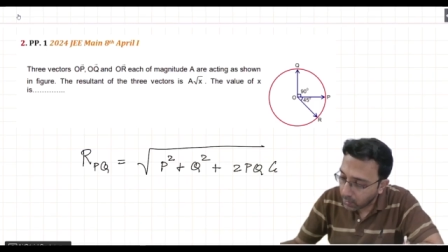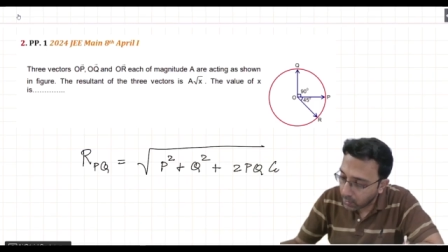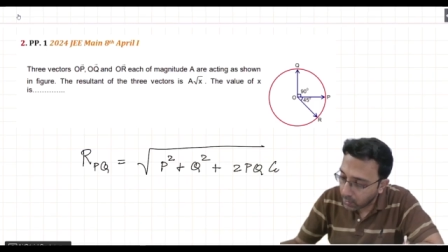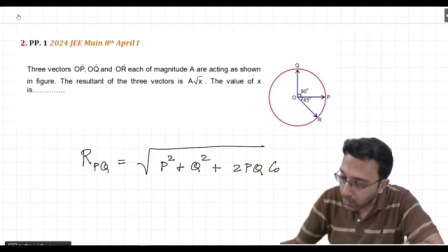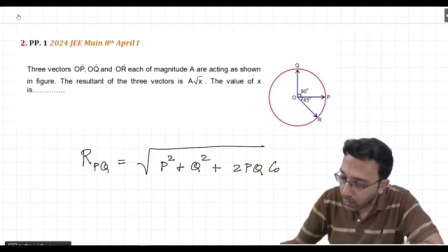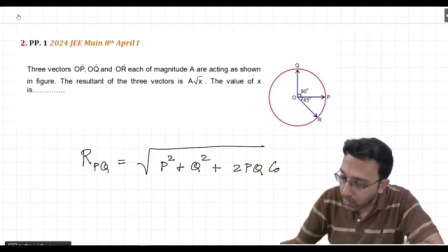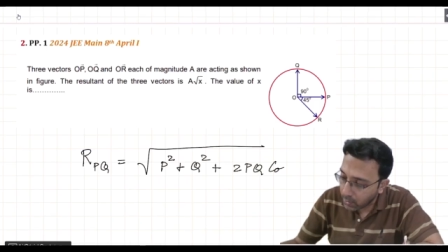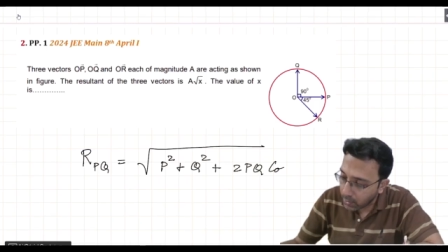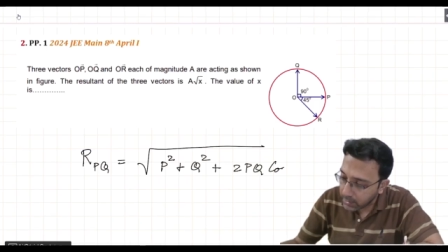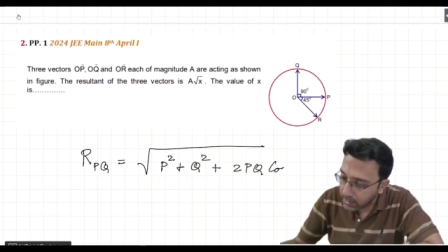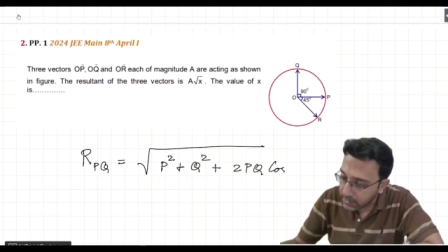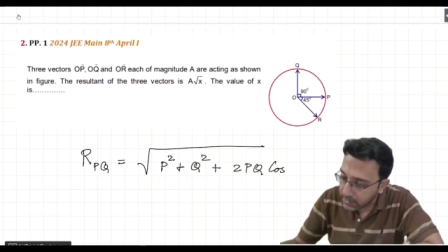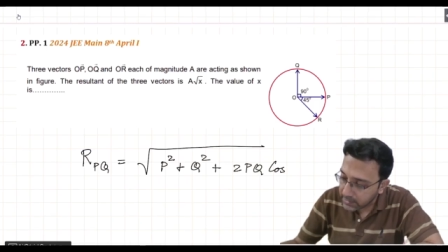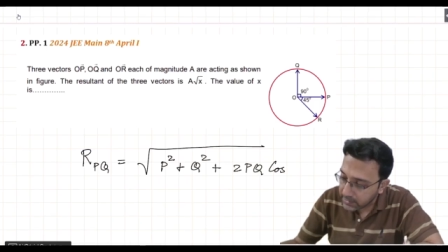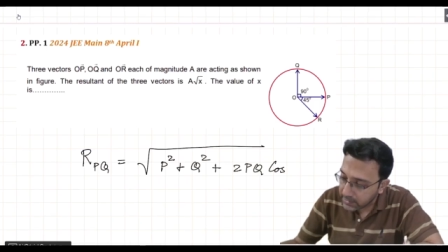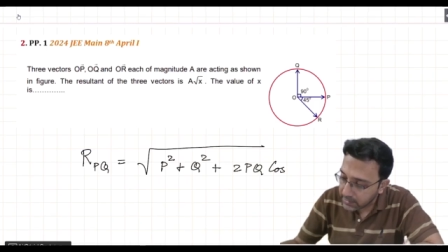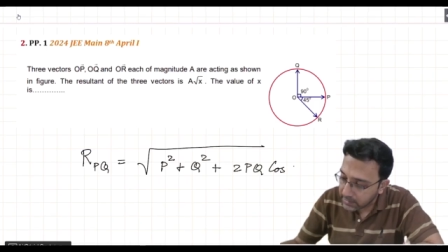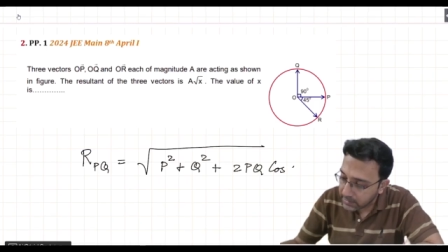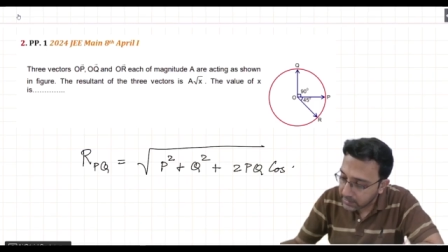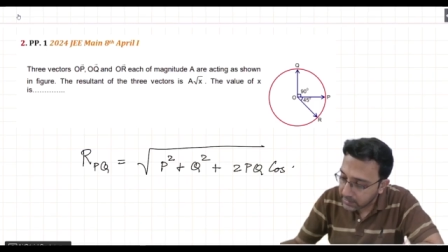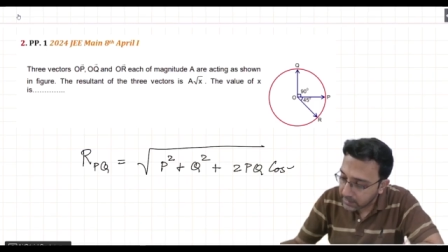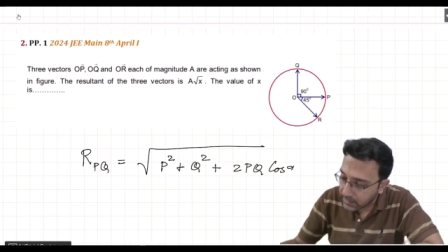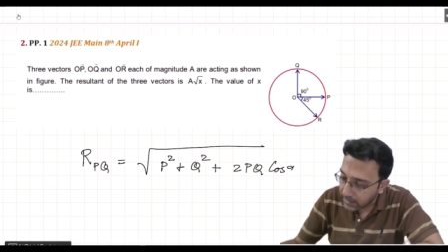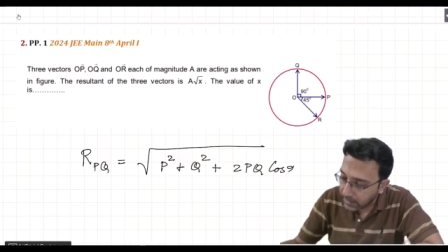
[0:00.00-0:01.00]

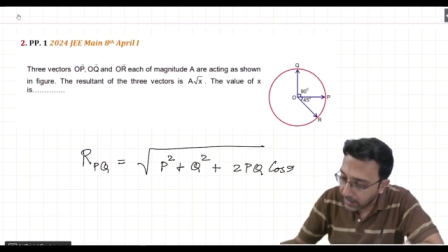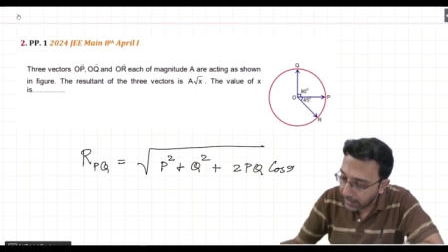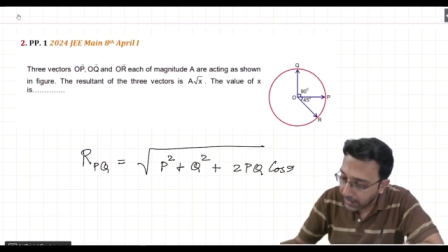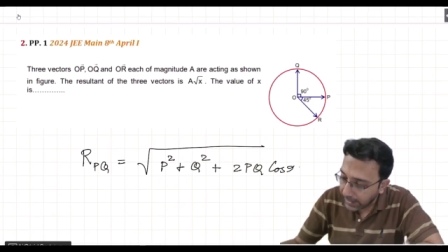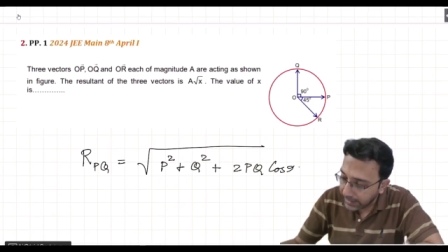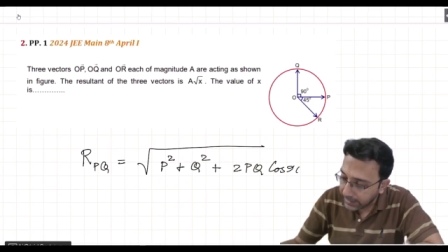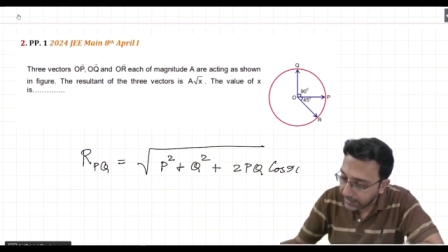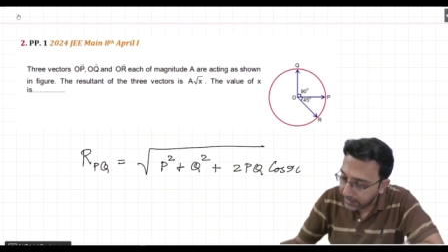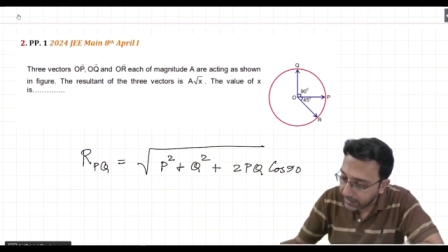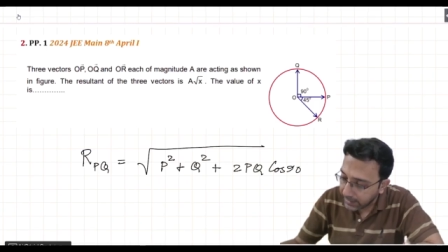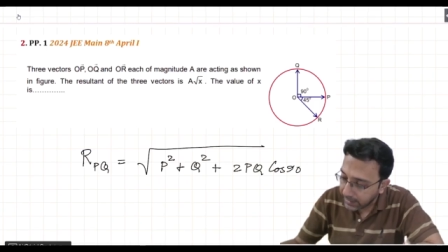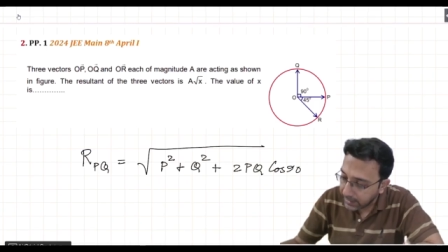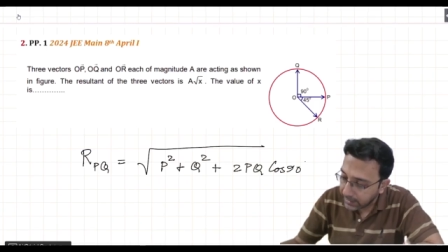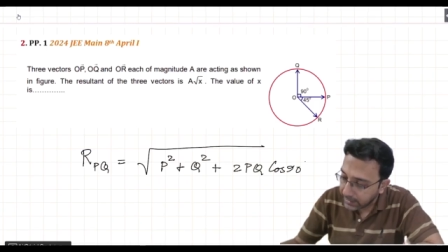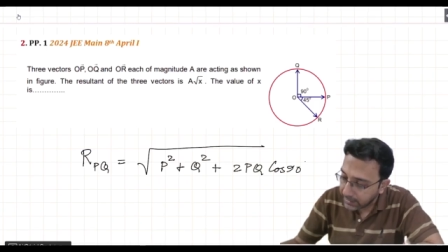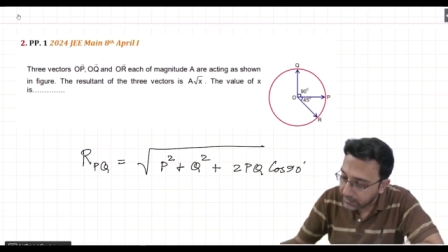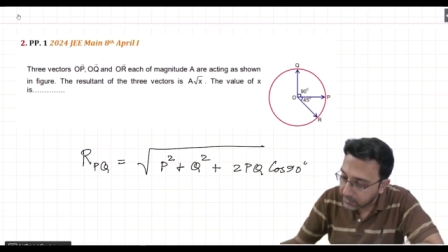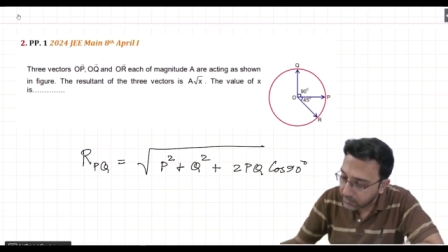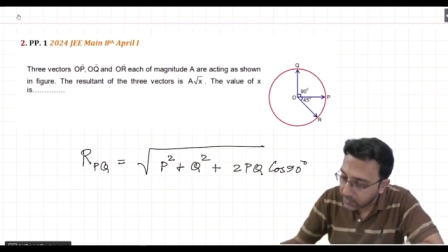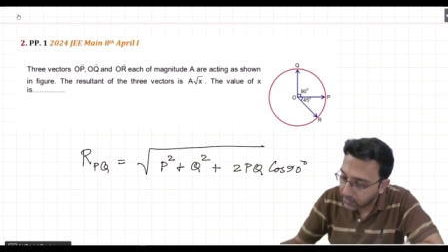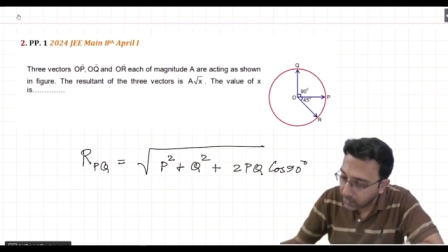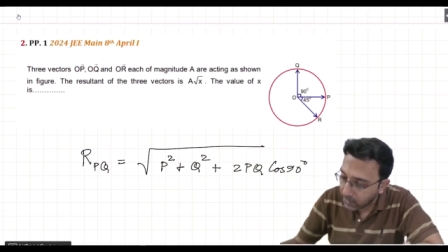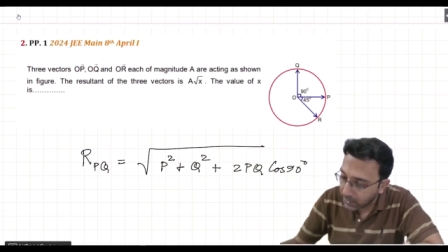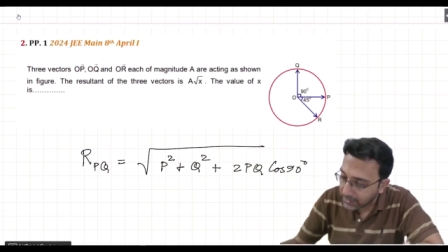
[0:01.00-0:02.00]
cos 90
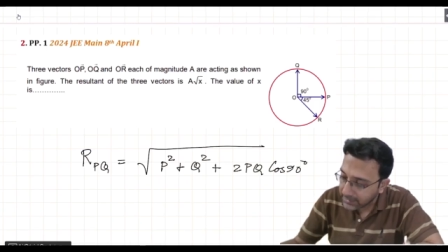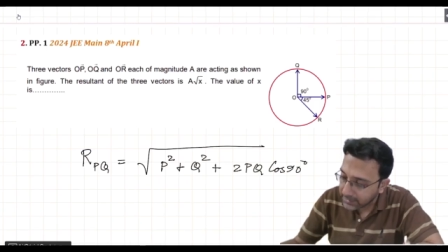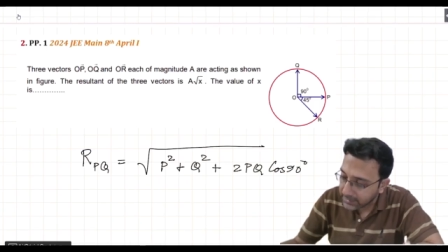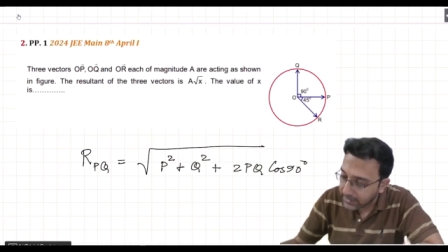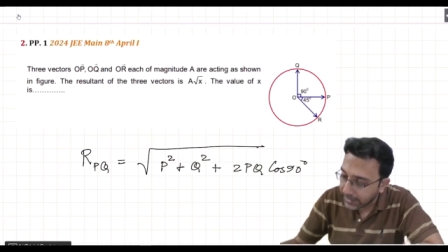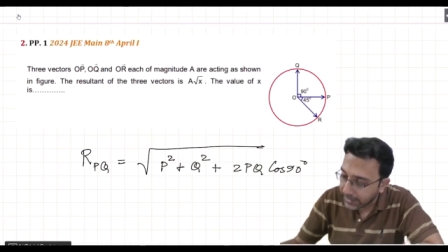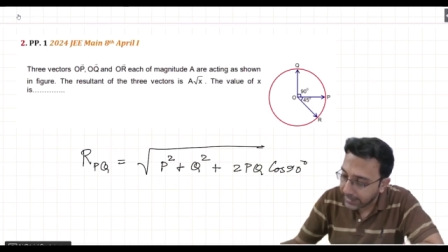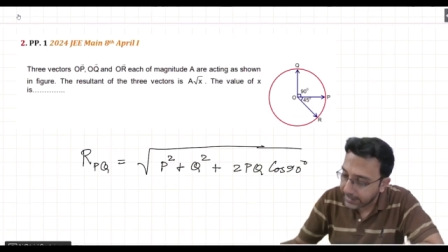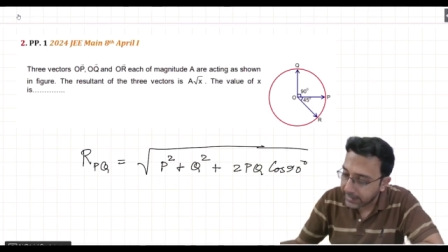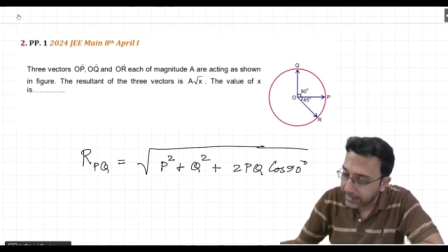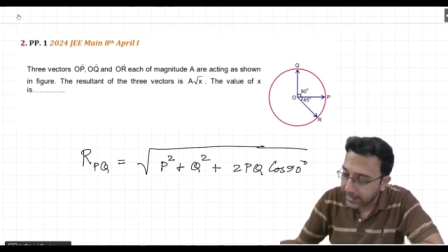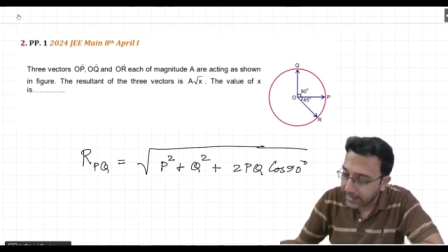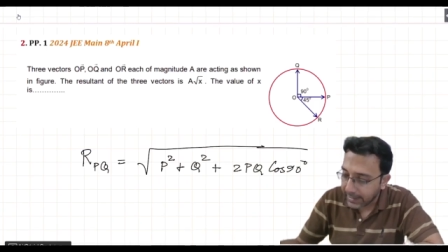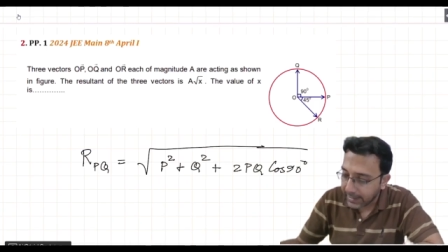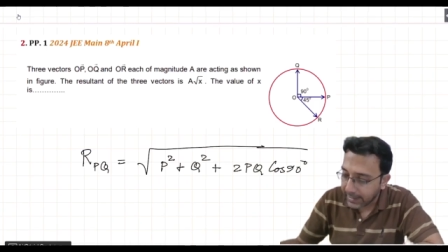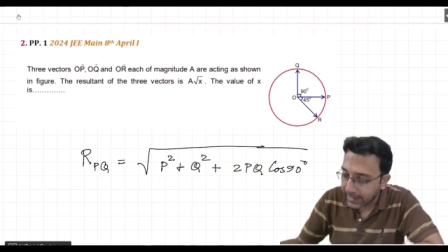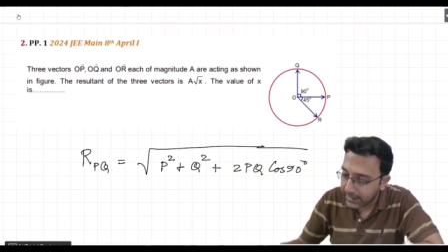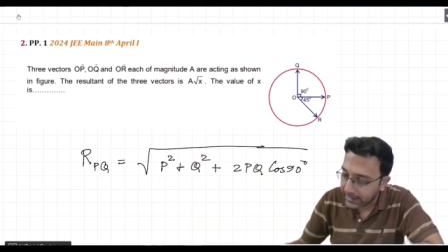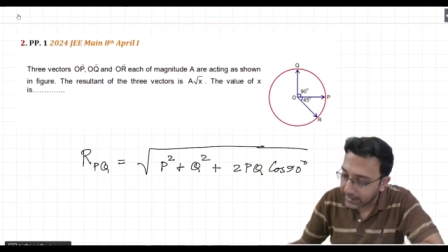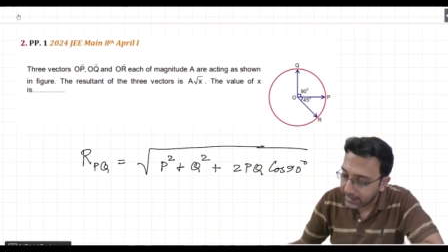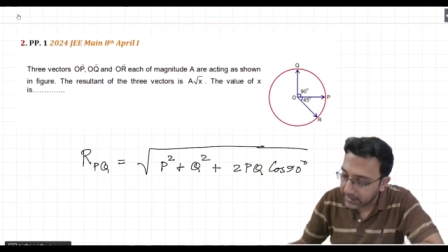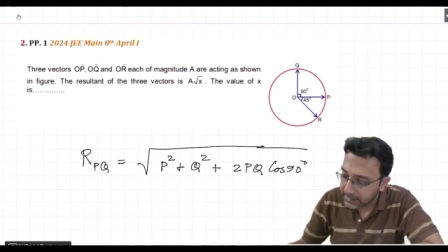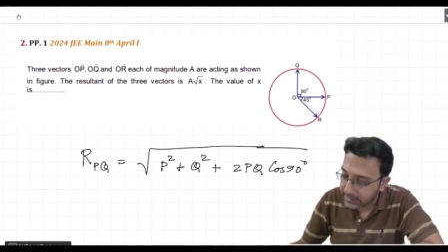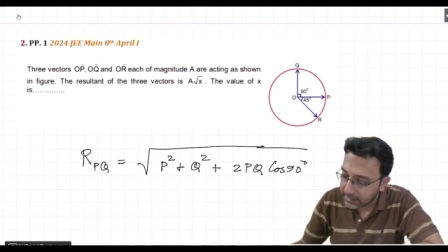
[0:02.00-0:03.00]
degrees. So cos 90,
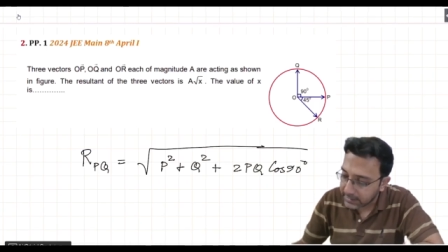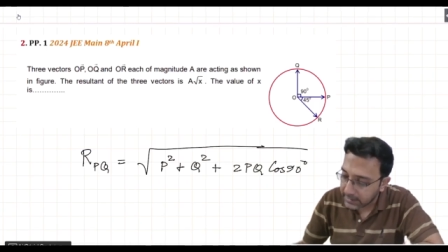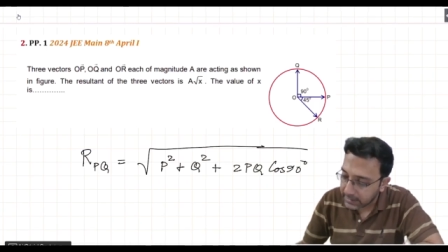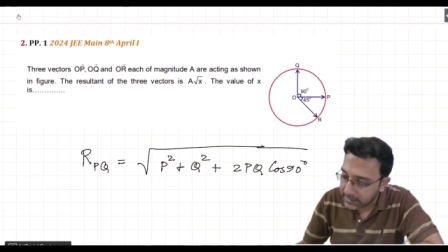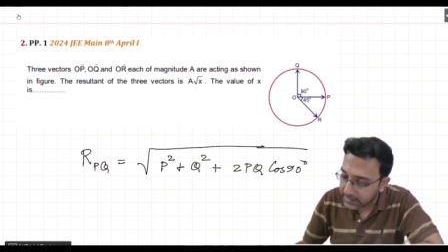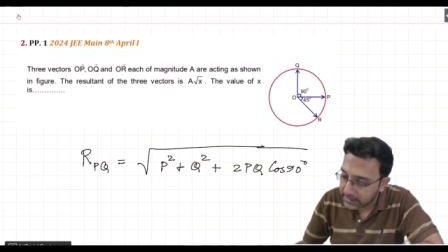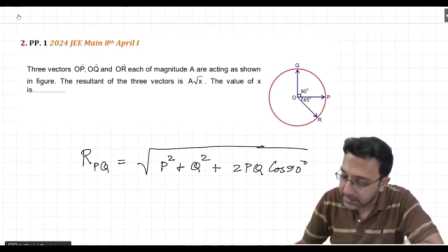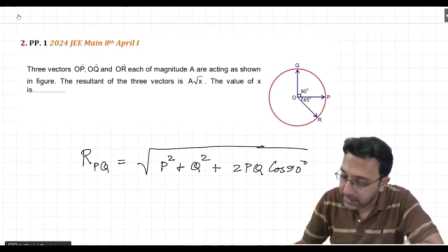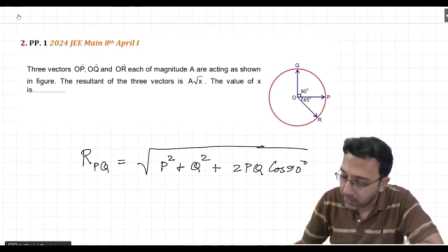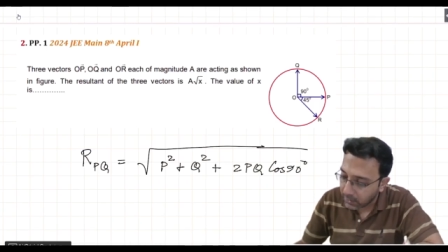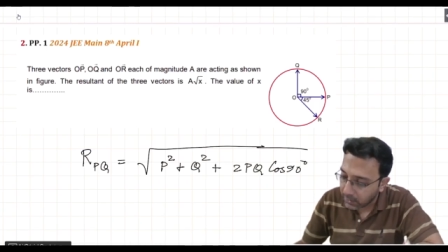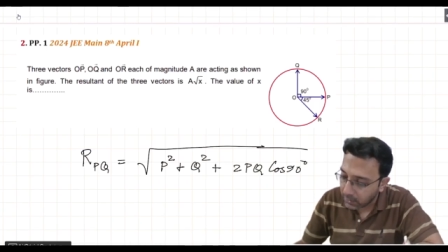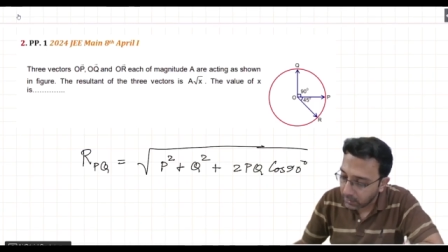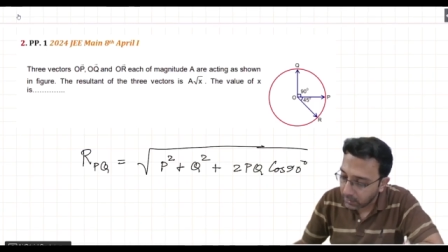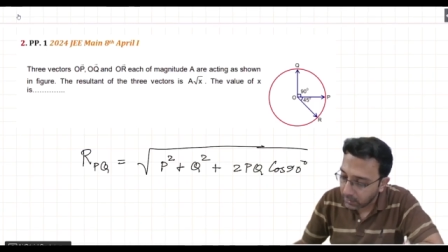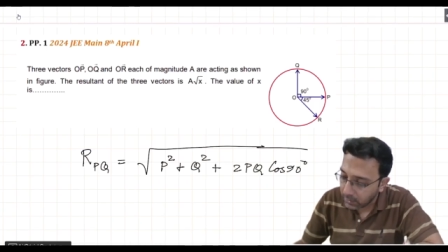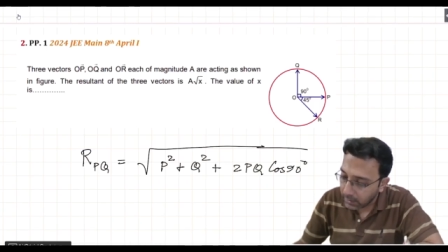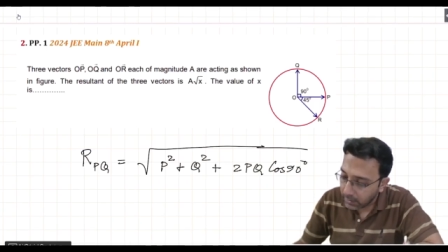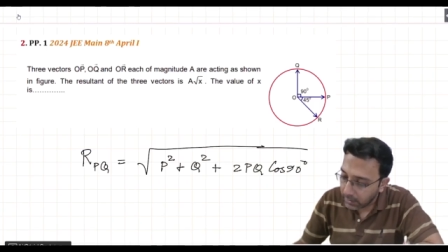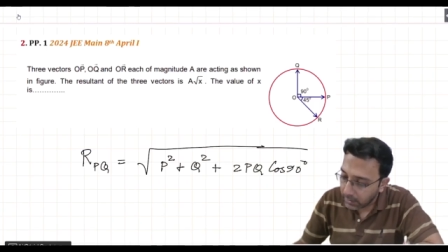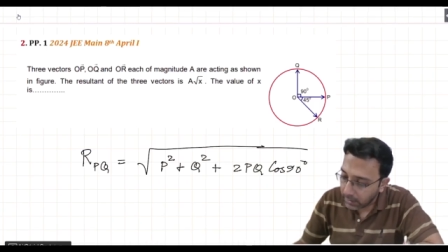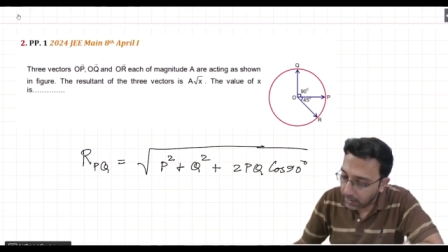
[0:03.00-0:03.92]
again it is 0.